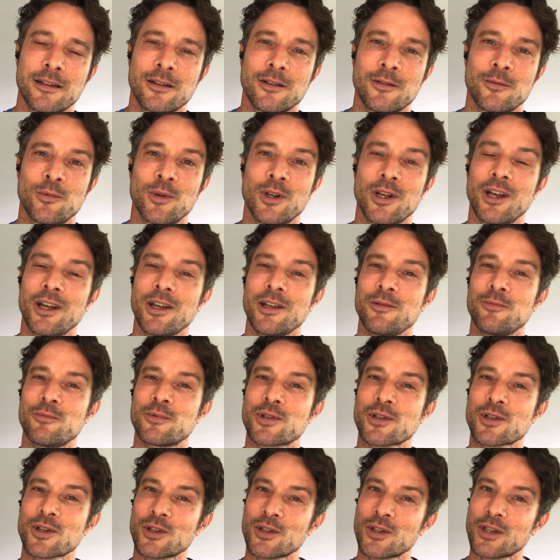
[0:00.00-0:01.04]
Well, I
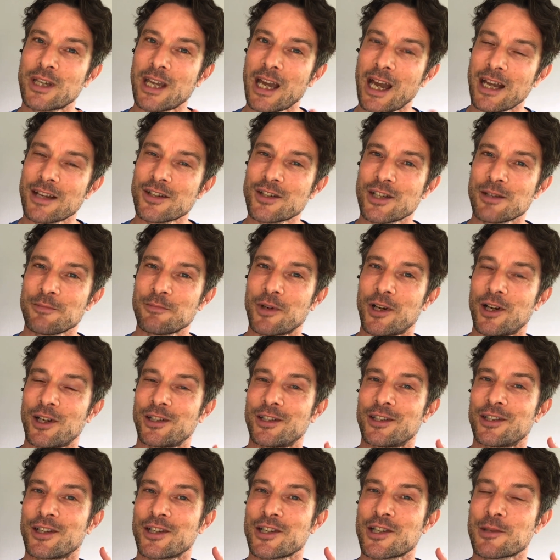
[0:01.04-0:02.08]
was catching mine
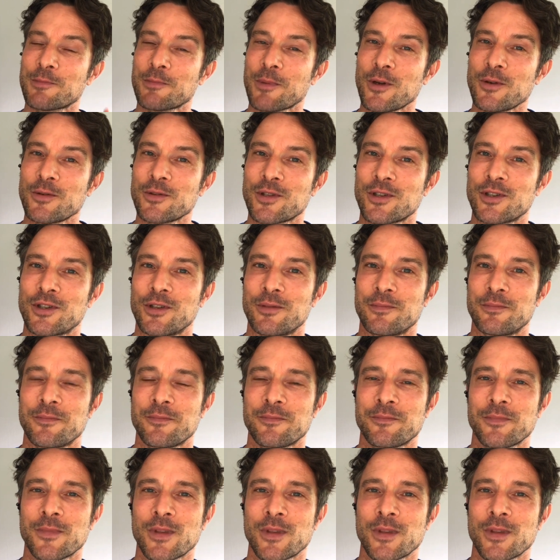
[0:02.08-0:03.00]
and I spoke to them,